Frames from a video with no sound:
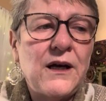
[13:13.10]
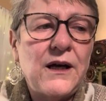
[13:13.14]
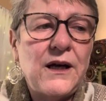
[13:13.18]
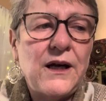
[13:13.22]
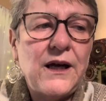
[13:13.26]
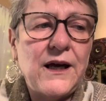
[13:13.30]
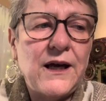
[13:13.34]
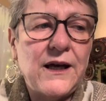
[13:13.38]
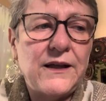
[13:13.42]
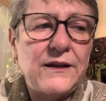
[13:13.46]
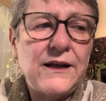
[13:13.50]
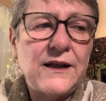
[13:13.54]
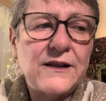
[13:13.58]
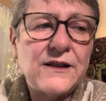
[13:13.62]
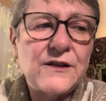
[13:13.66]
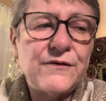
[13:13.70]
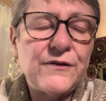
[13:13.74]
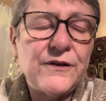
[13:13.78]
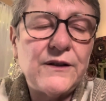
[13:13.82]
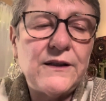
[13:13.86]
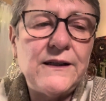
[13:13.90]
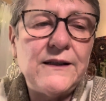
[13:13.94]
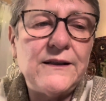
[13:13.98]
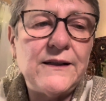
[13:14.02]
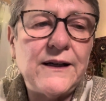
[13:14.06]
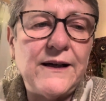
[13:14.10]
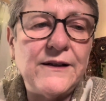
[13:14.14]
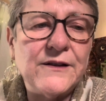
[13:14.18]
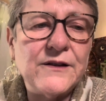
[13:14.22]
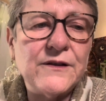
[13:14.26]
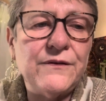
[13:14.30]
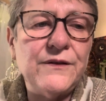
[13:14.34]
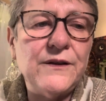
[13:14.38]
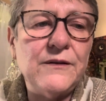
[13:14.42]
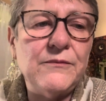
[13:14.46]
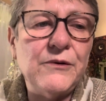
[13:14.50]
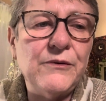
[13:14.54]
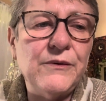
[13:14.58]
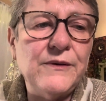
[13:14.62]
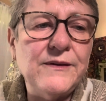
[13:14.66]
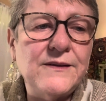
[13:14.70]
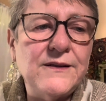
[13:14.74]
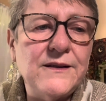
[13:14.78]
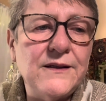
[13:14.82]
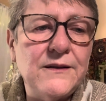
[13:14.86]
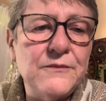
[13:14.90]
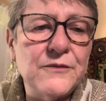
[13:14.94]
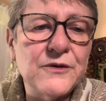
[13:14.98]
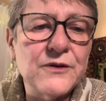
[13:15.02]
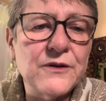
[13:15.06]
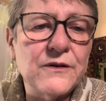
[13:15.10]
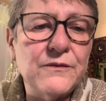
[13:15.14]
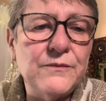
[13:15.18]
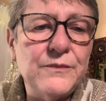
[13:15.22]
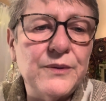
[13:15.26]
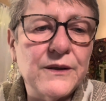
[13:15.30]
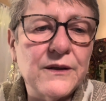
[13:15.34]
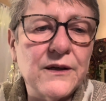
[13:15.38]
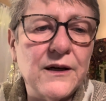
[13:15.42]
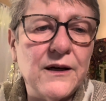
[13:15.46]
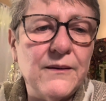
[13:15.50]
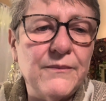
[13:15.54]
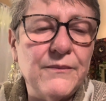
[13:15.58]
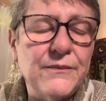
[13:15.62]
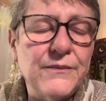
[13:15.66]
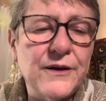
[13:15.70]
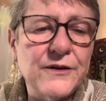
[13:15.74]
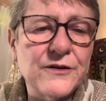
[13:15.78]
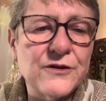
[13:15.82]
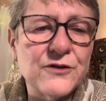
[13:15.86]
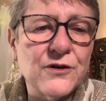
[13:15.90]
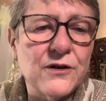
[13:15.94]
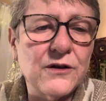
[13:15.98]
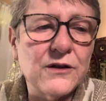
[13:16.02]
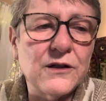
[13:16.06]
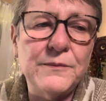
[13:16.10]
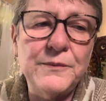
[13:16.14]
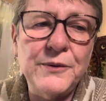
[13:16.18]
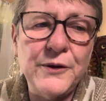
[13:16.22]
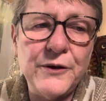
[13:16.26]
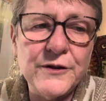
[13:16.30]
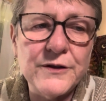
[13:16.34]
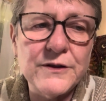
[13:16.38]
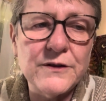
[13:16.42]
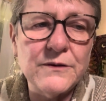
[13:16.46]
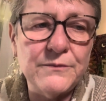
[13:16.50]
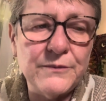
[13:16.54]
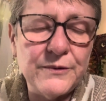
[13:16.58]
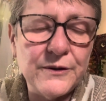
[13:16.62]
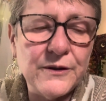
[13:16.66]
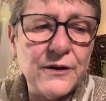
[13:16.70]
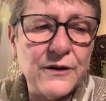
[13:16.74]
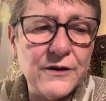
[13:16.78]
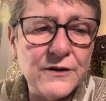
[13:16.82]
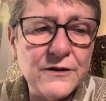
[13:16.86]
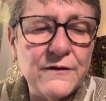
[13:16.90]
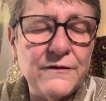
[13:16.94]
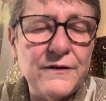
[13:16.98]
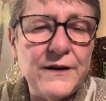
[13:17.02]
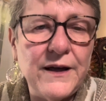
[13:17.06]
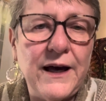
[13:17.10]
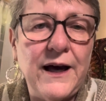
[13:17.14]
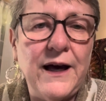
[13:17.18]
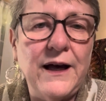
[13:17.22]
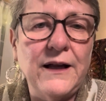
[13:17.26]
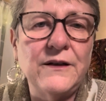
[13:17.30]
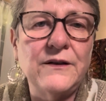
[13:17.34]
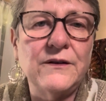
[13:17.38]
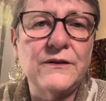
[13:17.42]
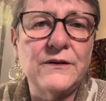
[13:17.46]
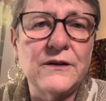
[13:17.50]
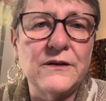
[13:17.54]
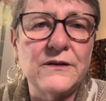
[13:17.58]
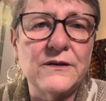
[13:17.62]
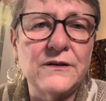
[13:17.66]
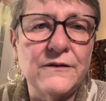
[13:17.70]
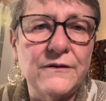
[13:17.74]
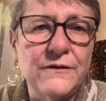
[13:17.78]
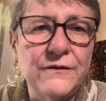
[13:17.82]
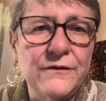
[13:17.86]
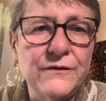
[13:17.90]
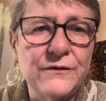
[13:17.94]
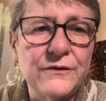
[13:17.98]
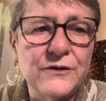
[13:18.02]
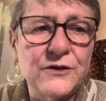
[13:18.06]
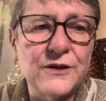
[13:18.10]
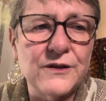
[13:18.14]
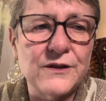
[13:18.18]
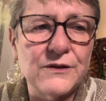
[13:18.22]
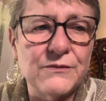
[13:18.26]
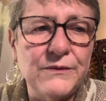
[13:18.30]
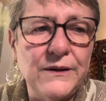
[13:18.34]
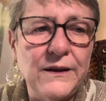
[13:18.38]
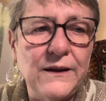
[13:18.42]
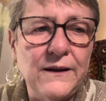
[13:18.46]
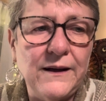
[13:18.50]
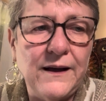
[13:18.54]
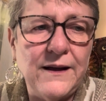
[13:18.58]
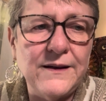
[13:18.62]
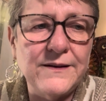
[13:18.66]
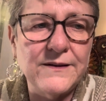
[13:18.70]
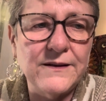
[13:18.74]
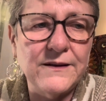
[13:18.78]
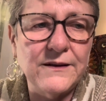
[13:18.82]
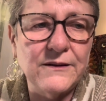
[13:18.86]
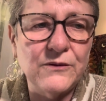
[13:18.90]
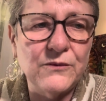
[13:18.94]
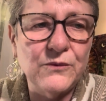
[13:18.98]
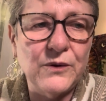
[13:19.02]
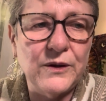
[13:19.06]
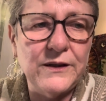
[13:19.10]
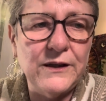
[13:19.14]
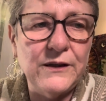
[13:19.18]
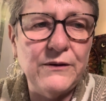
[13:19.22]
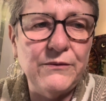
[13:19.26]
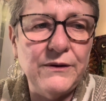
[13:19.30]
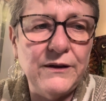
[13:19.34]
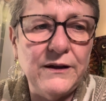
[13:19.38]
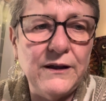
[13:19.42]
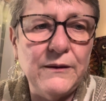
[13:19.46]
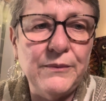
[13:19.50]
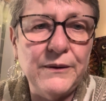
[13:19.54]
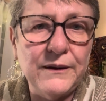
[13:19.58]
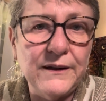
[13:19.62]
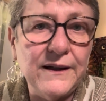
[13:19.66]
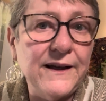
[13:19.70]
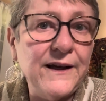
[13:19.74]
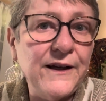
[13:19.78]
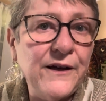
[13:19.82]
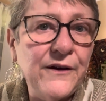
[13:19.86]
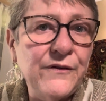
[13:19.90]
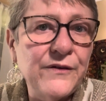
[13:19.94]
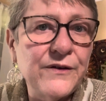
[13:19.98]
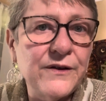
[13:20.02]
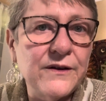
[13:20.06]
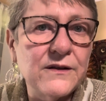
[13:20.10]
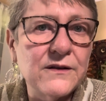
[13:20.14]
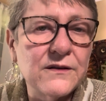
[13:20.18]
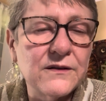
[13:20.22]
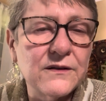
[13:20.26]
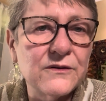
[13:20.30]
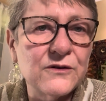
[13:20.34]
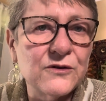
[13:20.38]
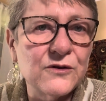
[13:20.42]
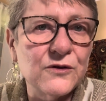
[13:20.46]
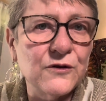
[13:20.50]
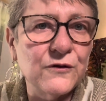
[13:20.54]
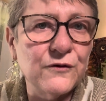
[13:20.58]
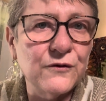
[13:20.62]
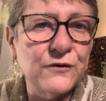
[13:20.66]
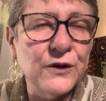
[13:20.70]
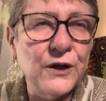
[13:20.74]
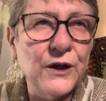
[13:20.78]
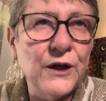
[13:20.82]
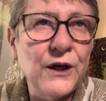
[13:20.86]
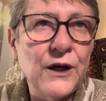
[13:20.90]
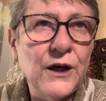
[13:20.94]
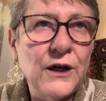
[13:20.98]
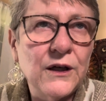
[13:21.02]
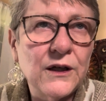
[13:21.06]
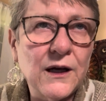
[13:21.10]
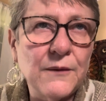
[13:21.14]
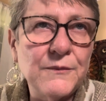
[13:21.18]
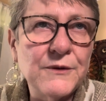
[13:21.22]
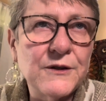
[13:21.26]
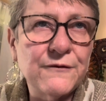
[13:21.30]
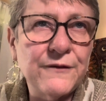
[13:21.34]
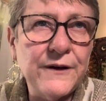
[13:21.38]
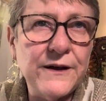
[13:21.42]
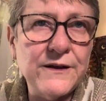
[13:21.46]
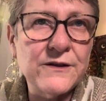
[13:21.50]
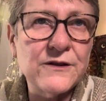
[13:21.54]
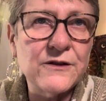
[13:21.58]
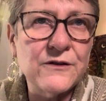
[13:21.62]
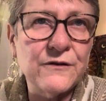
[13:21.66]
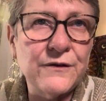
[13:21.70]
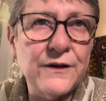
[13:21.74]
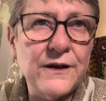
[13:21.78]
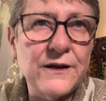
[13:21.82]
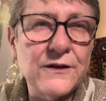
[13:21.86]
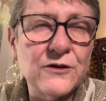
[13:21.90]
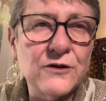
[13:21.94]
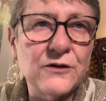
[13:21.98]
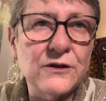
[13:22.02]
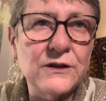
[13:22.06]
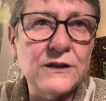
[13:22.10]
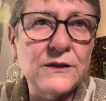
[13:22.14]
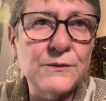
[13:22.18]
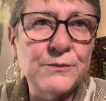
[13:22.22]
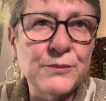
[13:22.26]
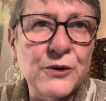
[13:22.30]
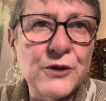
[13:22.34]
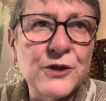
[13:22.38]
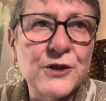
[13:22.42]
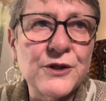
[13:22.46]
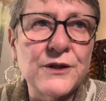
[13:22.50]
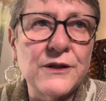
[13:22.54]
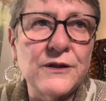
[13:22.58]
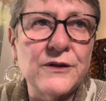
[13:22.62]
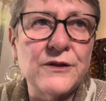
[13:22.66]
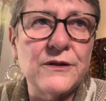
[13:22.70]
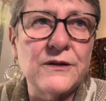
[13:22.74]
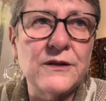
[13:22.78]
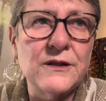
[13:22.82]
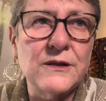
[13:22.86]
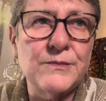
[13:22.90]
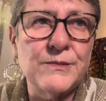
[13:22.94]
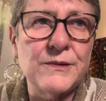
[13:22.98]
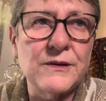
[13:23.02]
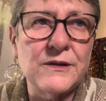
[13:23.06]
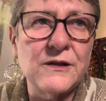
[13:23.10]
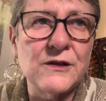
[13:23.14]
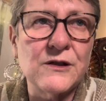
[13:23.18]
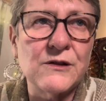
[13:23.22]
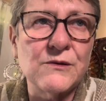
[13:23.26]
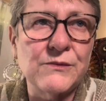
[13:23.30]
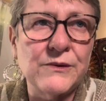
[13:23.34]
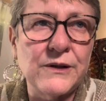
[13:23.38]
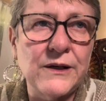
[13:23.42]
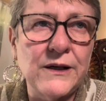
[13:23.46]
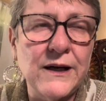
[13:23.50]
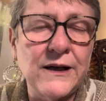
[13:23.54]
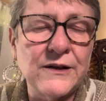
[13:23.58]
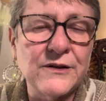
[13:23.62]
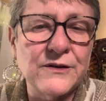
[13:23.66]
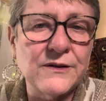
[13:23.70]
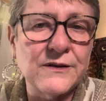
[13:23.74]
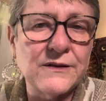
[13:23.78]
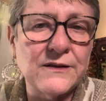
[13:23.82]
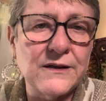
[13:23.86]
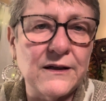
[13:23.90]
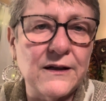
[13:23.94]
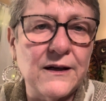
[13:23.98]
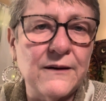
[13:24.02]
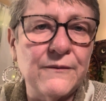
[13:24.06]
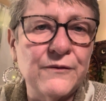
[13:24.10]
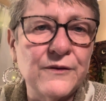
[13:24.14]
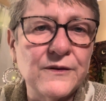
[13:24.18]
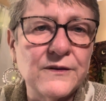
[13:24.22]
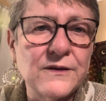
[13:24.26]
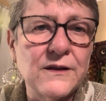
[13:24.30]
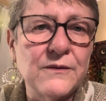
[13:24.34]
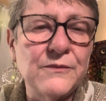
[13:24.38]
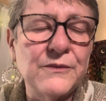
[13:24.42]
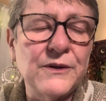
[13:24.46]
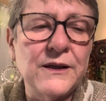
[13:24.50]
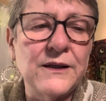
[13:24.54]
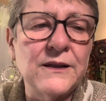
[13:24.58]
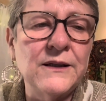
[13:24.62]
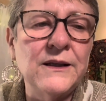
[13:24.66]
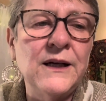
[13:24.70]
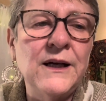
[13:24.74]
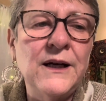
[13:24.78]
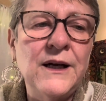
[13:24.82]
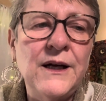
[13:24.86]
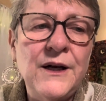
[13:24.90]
and that's really nice of him, and we see him sort of become a stronger person because of that, because of just realizing what he really believes. He's sort of comes face to face, or he's pushed into this position where he has to stand up for someone.